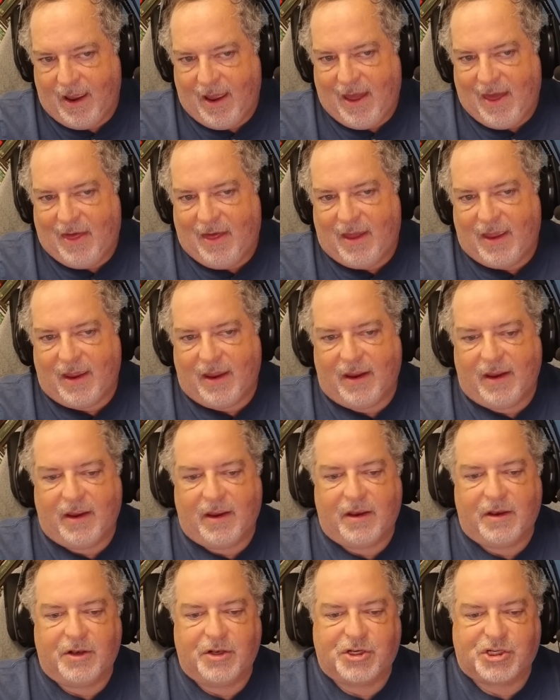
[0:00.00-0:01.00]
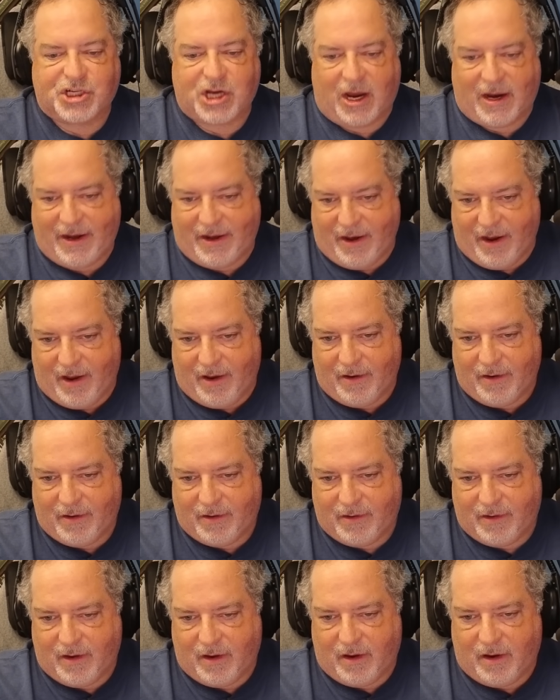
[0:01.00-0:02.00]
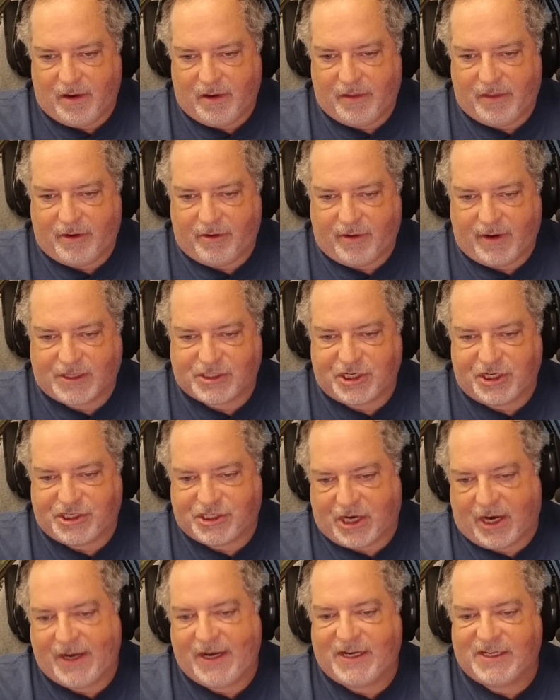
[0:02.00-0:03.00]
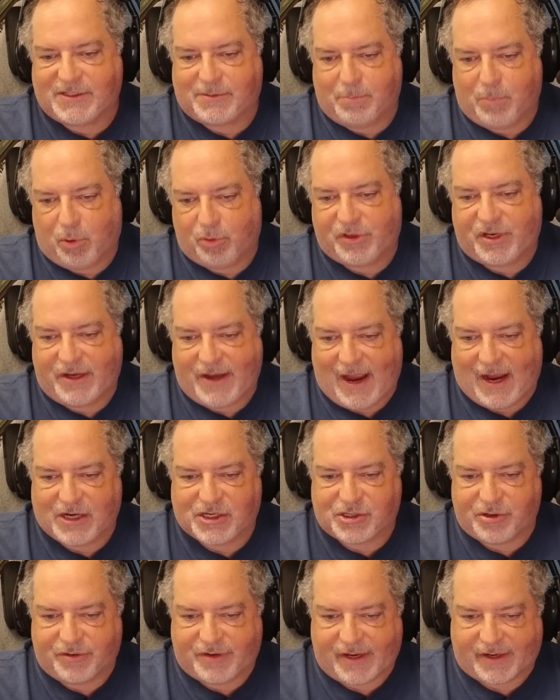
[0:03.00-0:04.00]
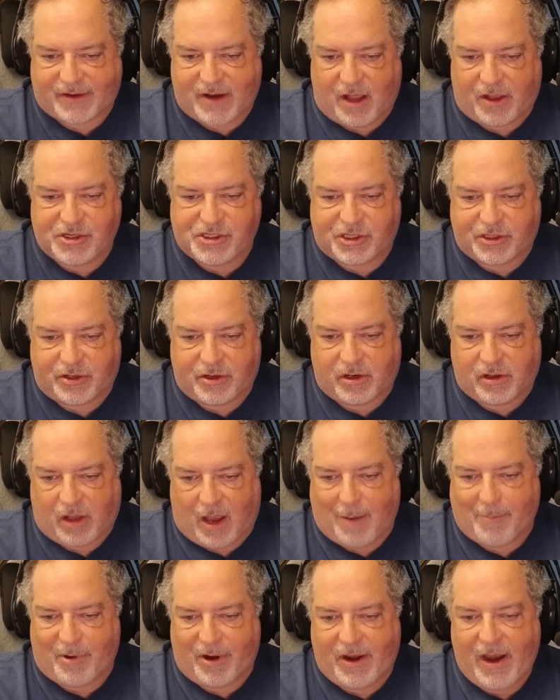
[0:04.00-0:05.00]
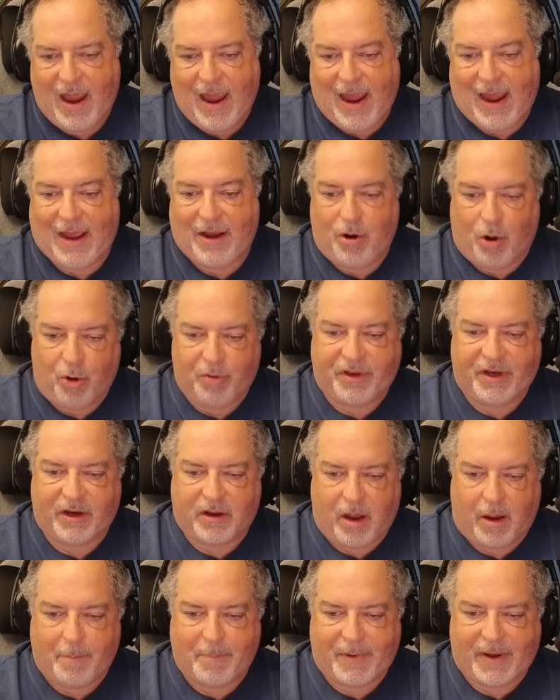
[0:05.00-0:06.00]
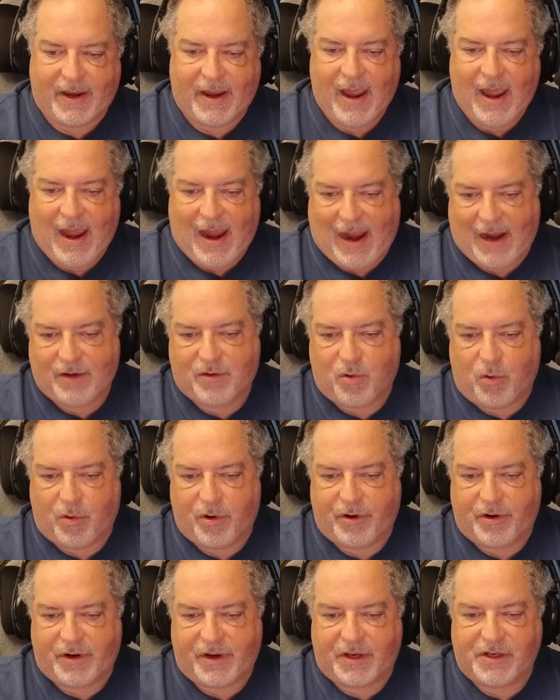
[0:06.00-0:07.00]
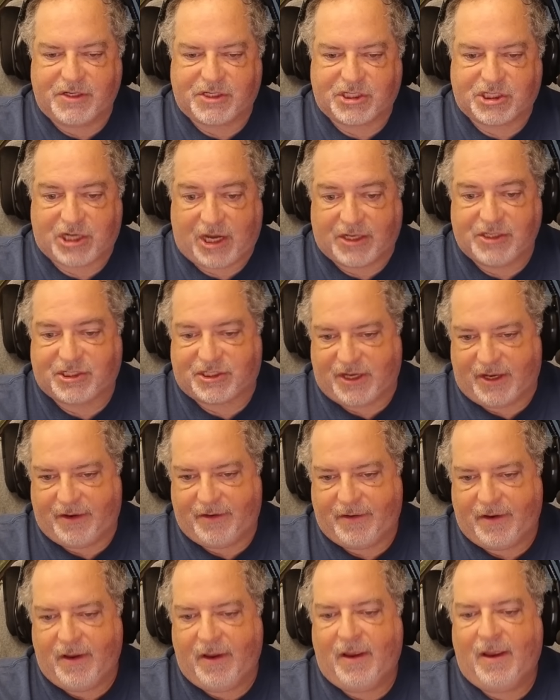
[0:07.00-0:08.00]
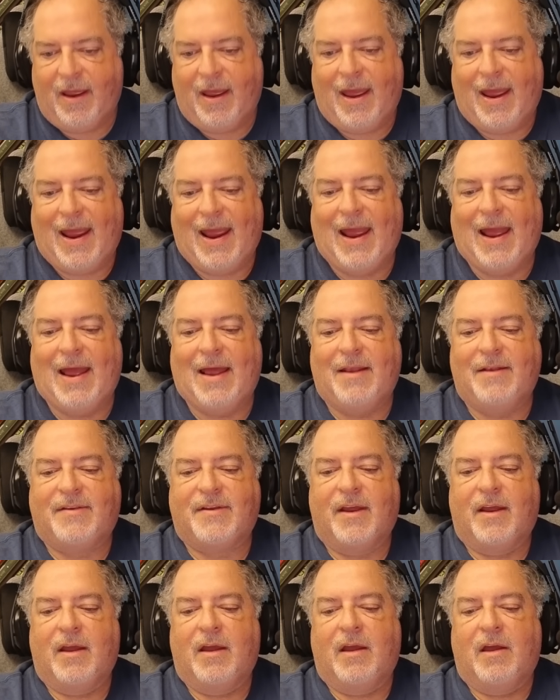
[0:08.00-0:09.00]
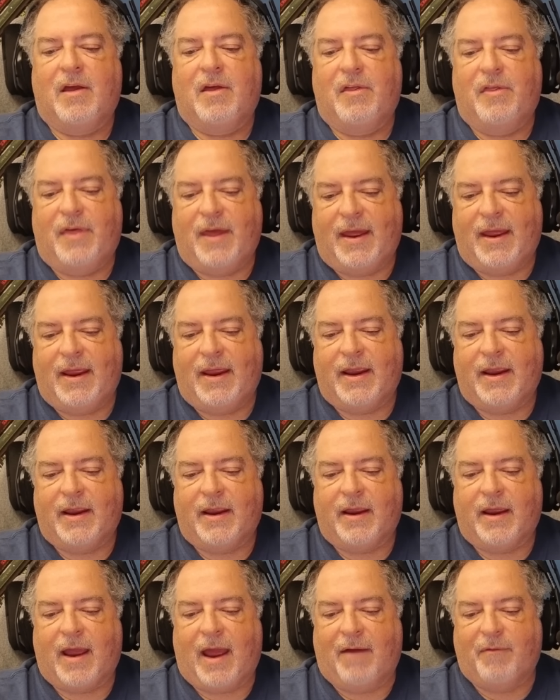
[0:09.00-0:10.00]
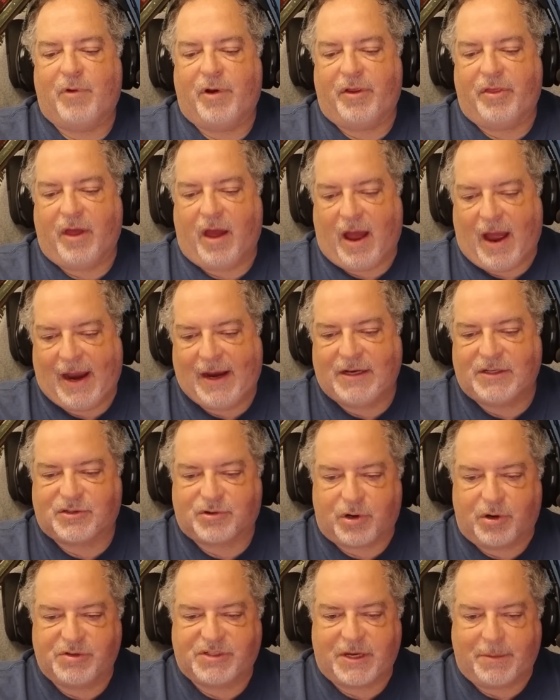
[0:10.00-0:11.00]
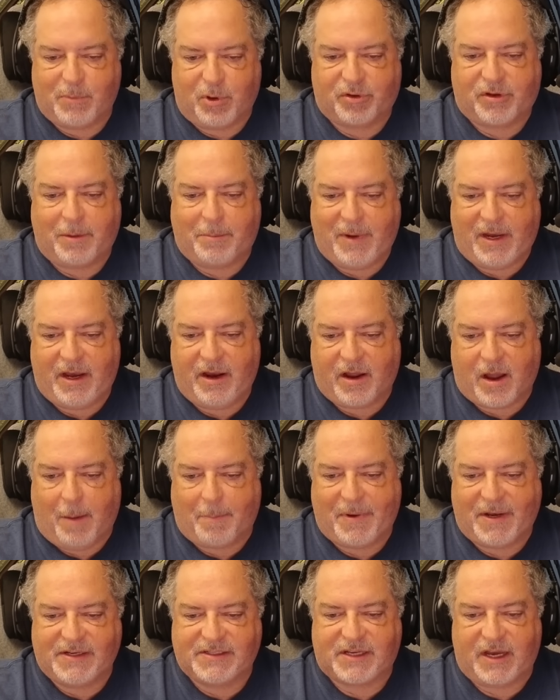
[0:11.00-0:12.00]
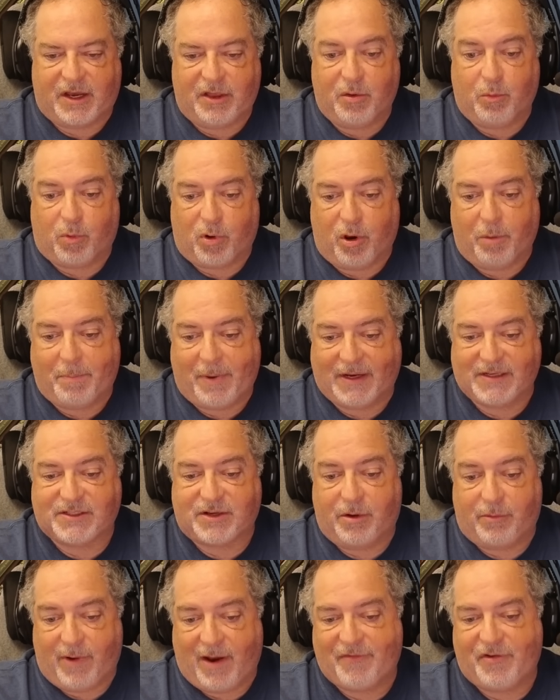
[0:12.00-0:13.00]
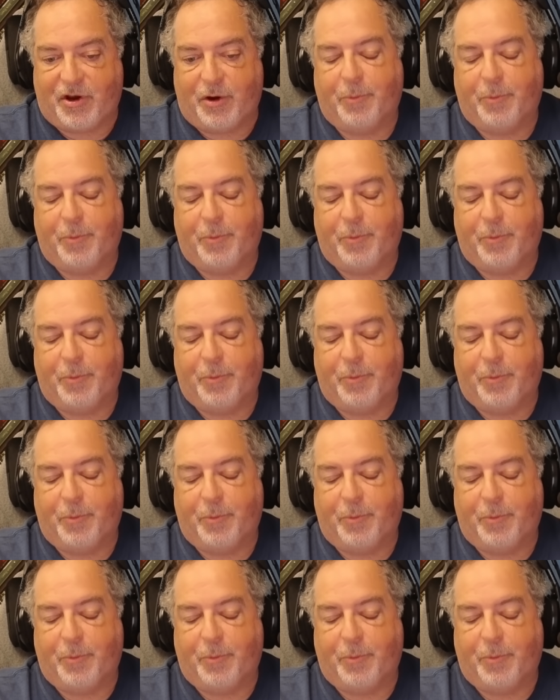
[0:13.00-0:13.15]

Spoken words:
in China. They're actually a Chinese multinational technology conglomerate and holding company headquartered in Shenzhen. And they have one of the highest grossing multimedia companies in the world based on revenue.